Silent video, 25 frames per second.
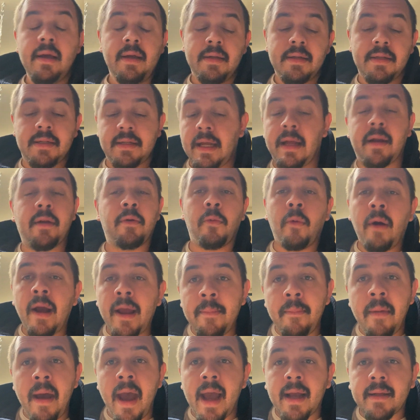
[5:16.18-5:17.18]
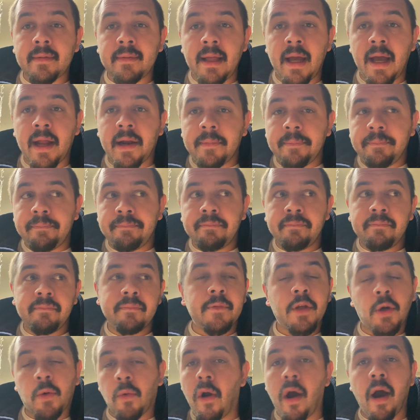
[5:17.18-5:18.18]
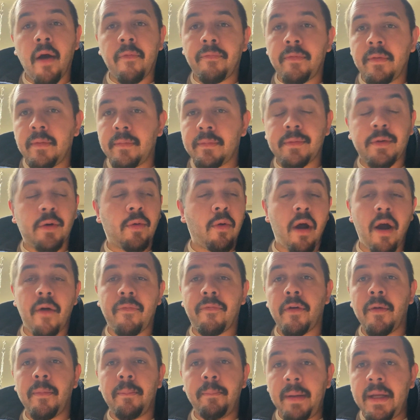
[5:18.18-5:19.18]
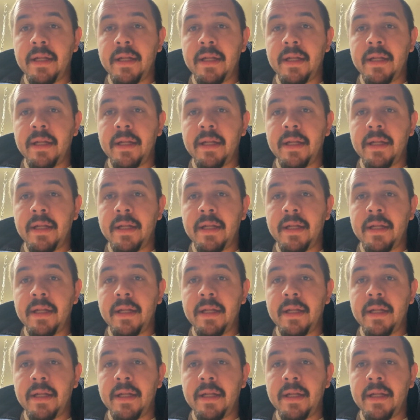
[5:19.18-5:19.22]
Said it way back then. Crawford